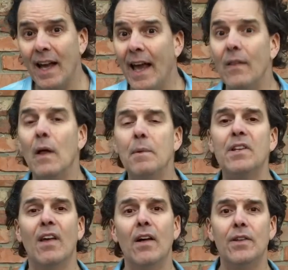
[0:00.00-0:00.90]
And let me
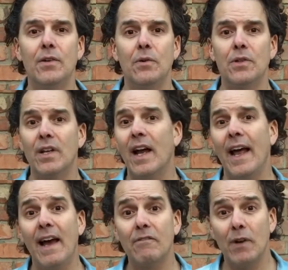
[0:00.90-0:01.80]
tell you, did
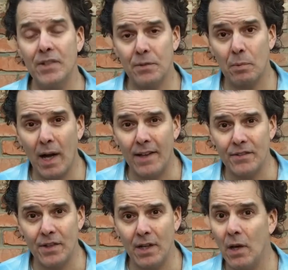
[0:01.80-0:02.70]
I have
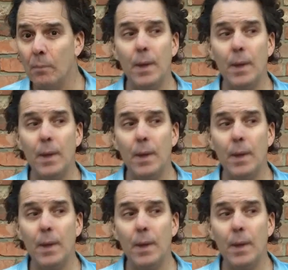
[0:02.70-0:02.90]
reciprocity?